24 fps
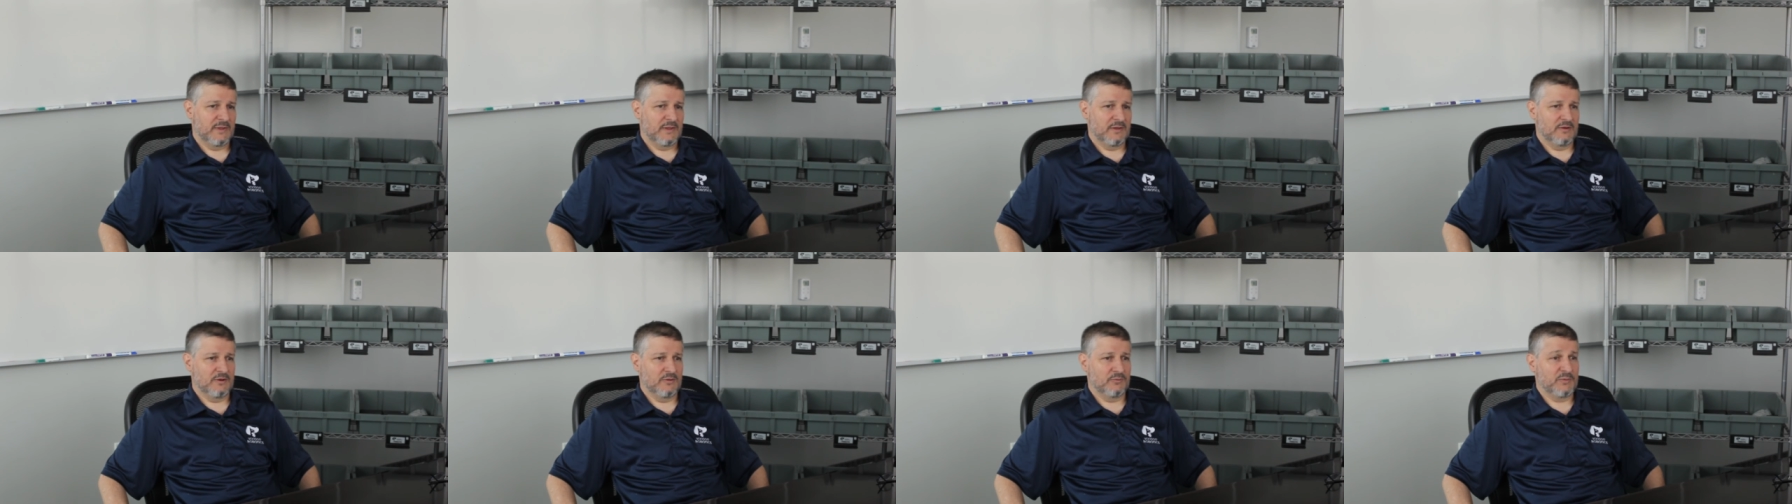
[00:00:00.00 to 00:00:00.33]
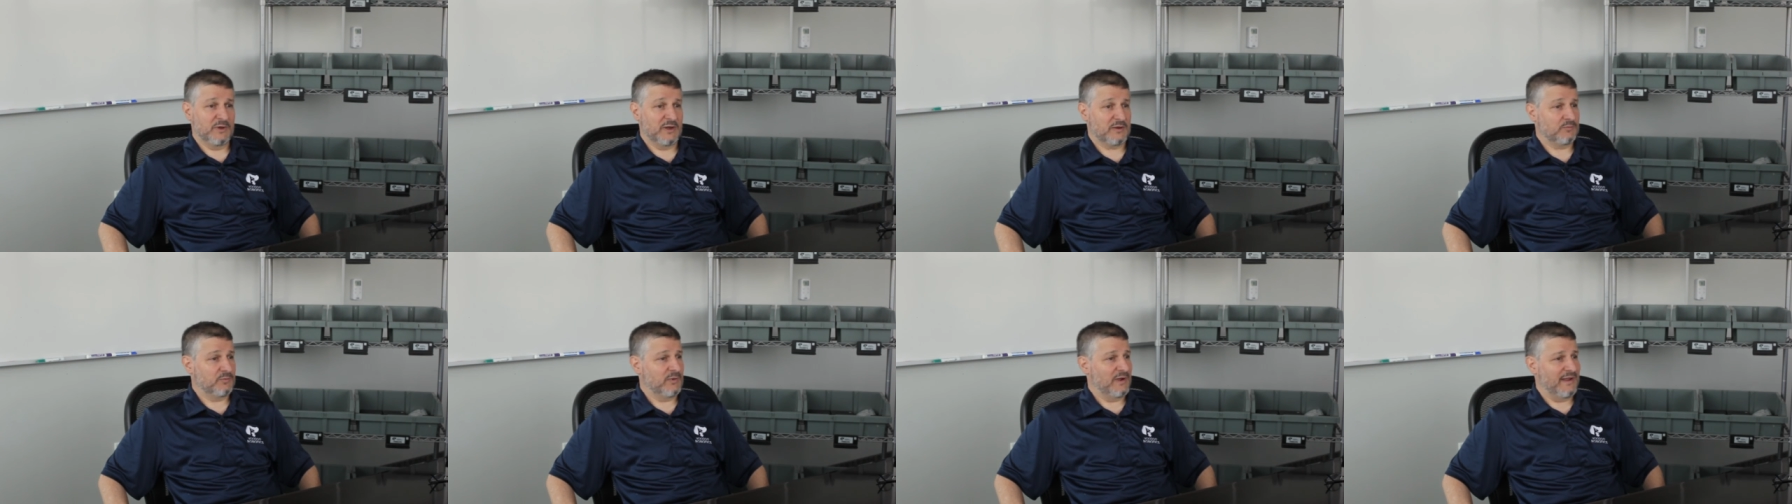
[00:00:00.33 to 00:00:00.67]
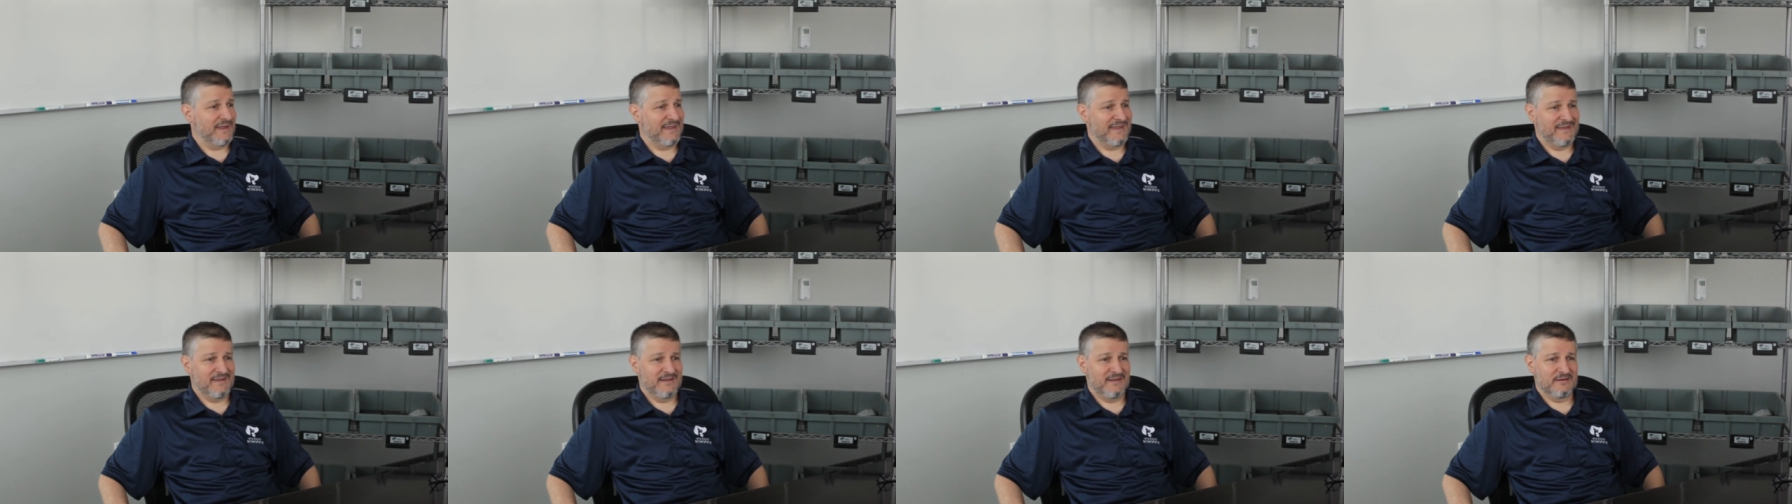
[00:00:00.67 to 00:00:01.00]
picked
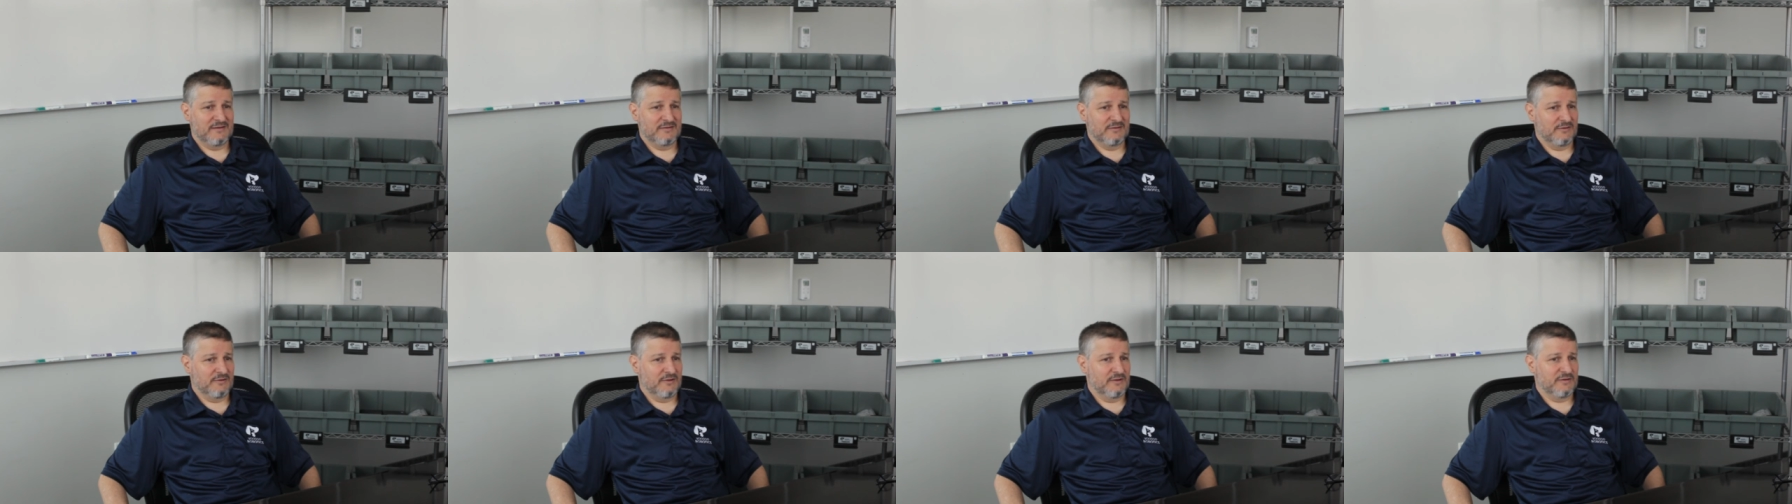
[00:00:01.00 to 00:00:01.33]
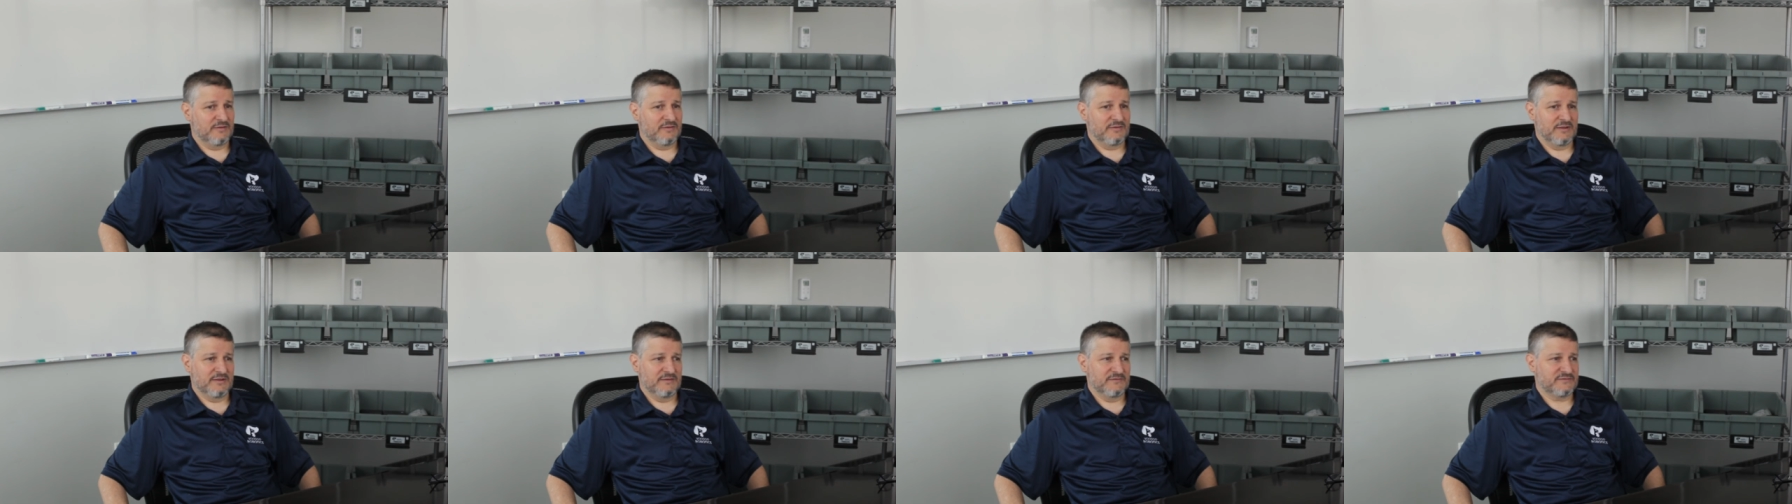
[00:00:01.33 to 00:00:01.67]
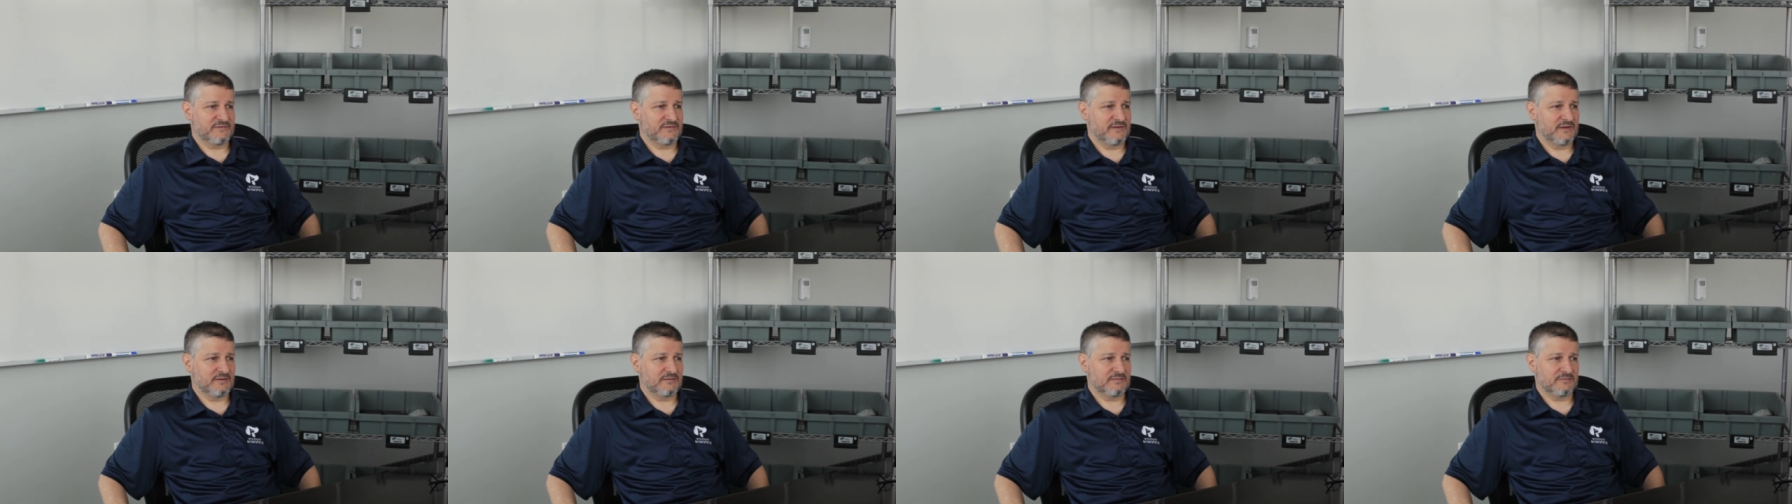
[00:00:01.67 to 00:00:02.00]
by hand, a lot of
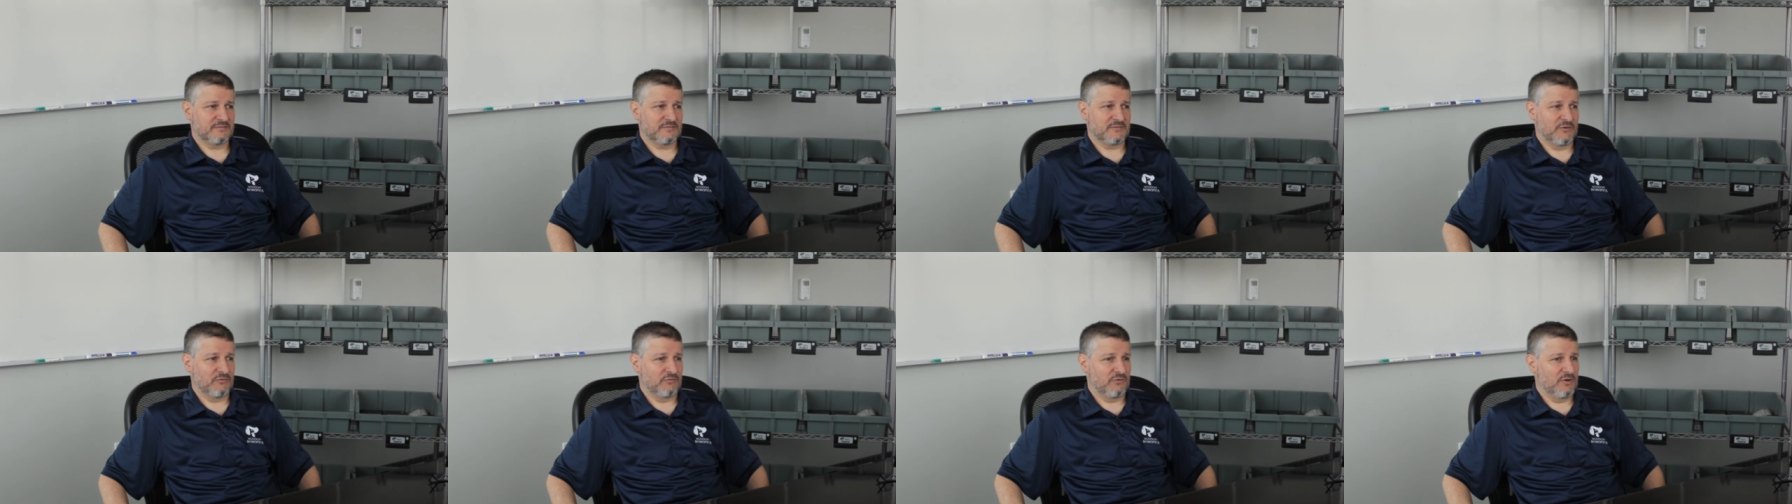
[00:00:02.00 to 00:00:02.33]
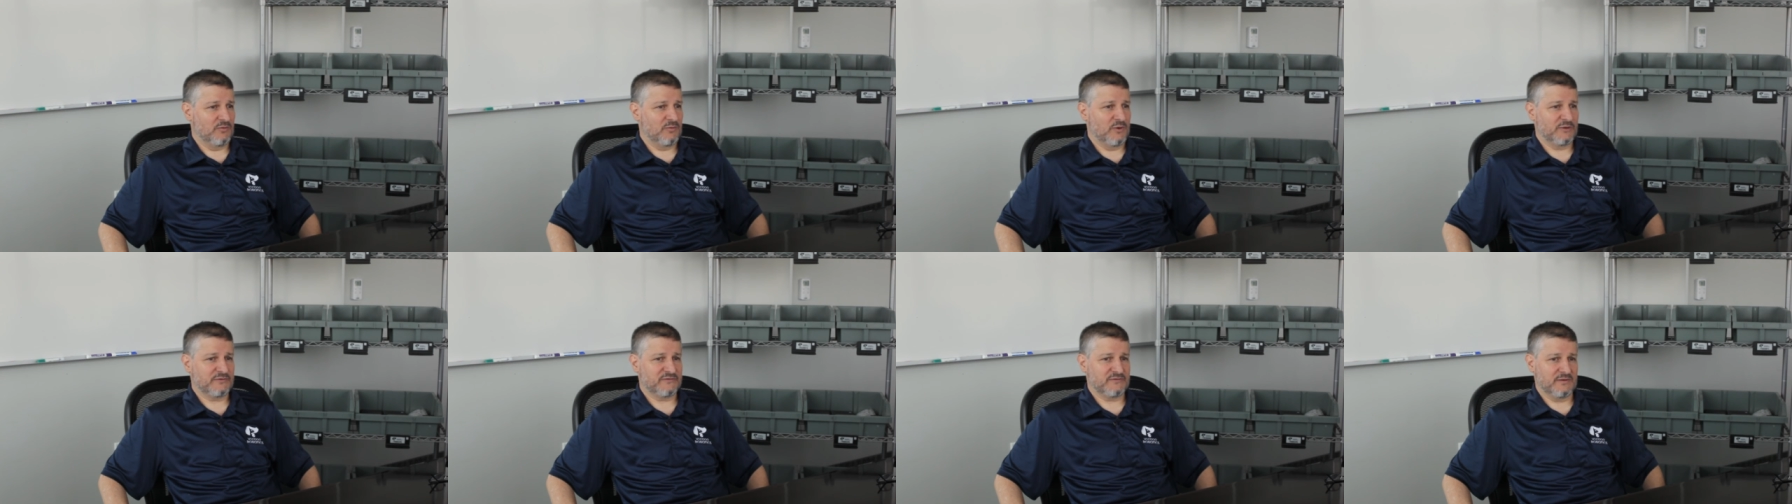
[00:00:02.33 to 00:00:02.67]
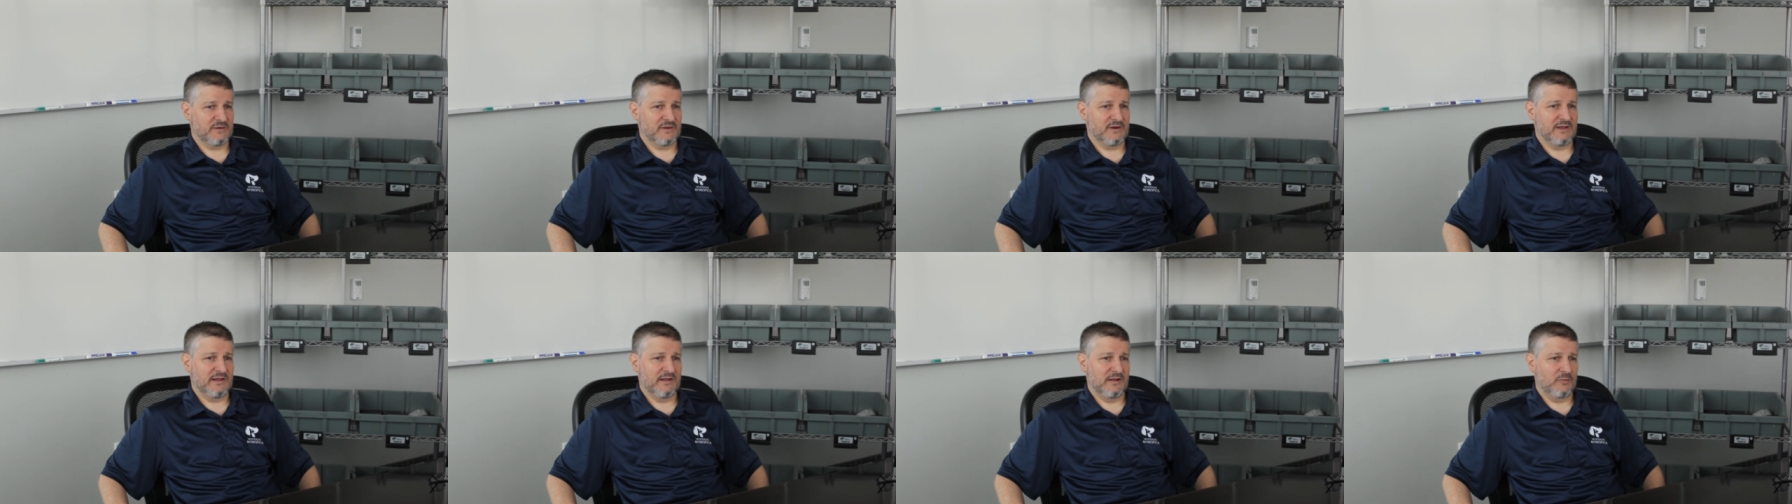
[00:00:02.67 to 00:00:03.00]
things that the robots
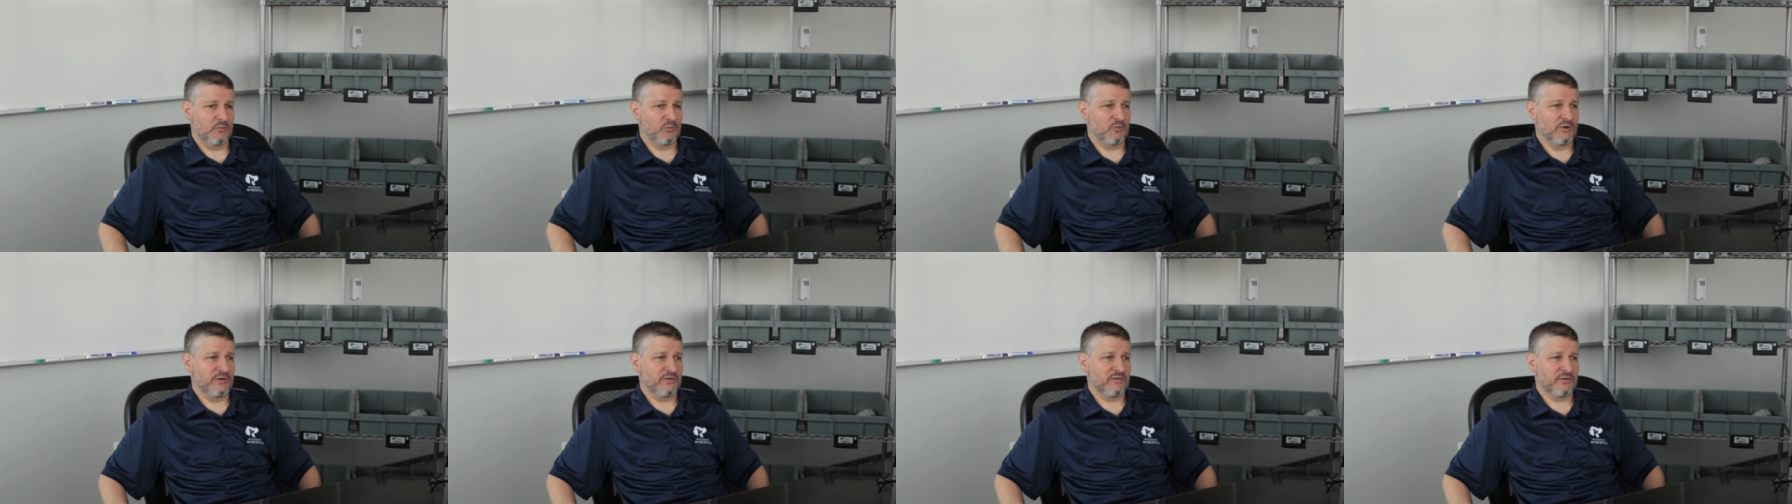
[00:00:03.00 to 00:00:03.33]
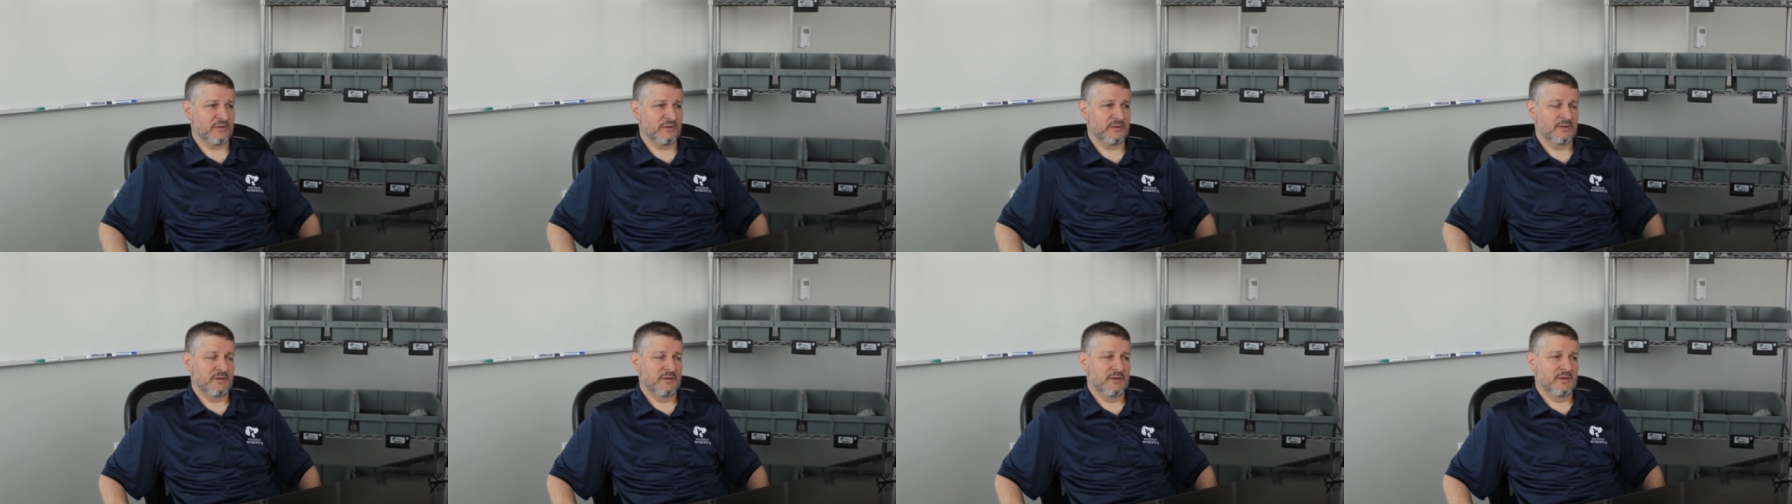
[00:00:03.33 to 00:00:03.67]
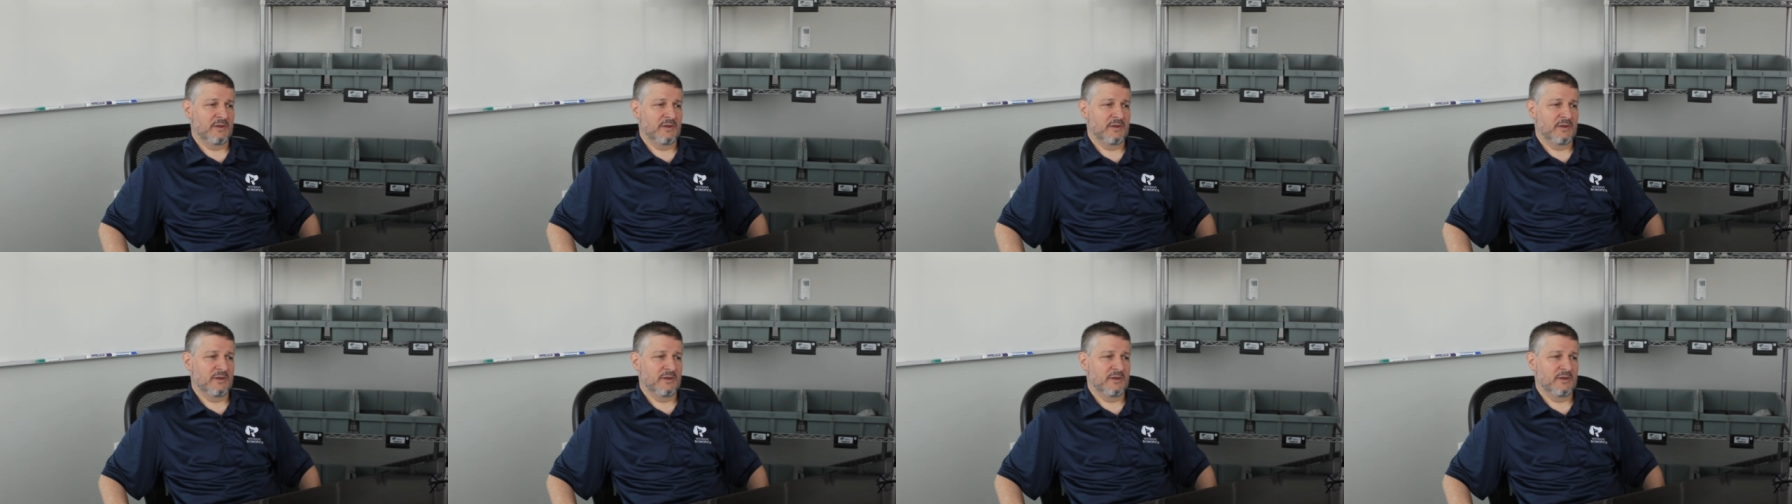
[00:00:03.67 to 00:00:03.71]
are going to help with,